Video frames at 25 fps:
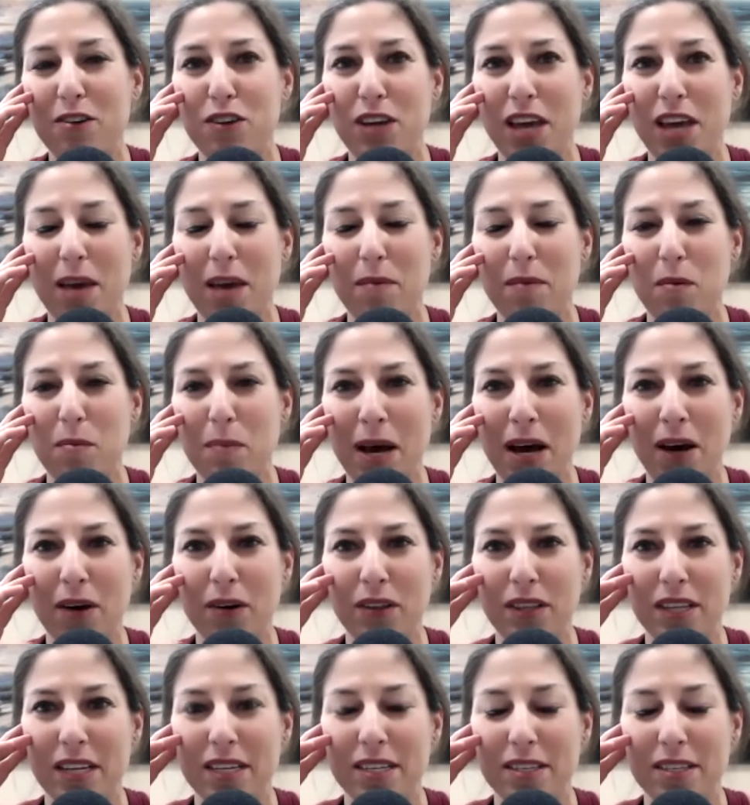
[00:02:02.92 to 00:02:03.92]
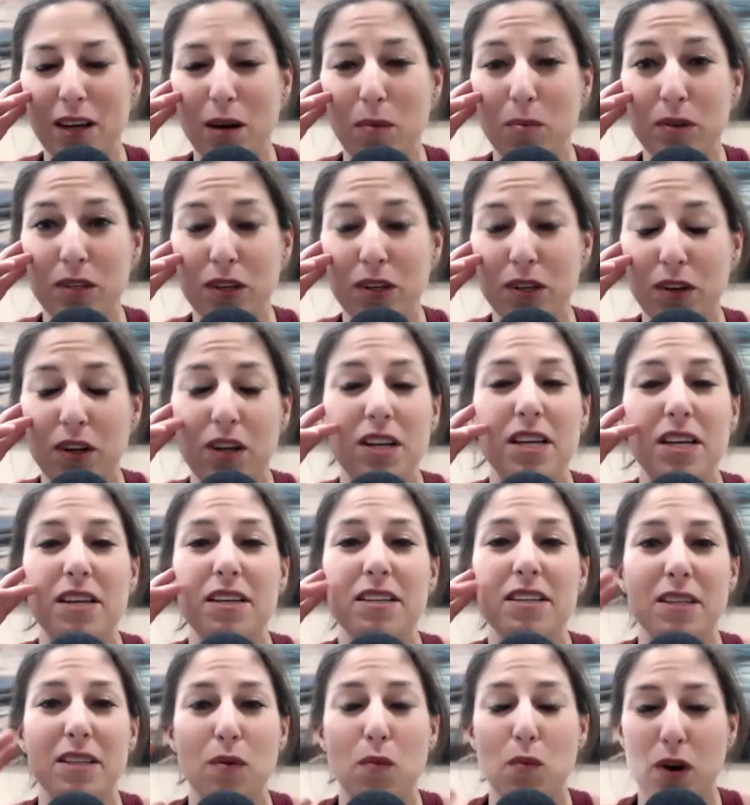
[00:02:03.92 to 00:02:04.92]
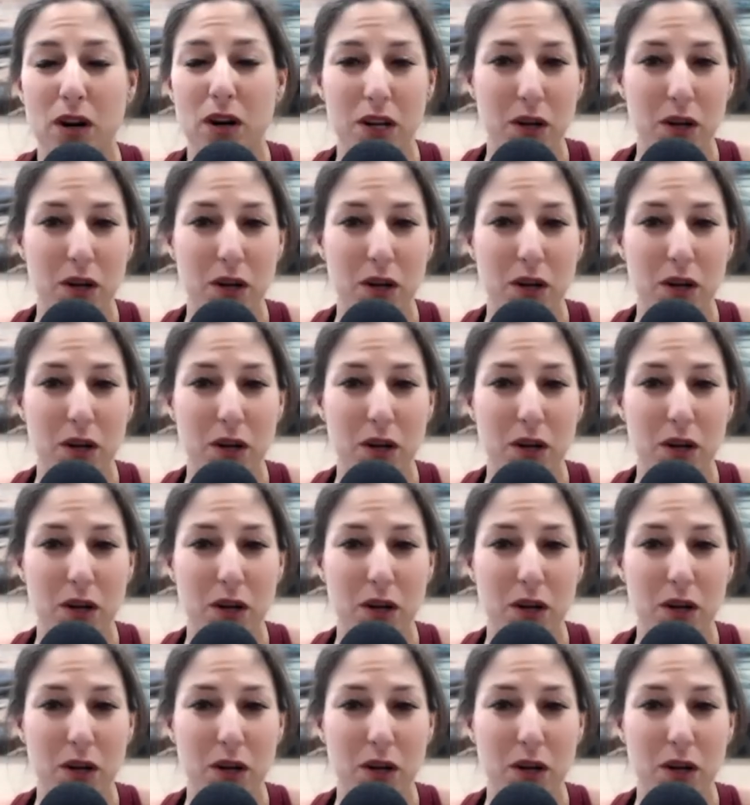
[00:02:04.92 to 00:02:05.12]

came about these opportunities and where you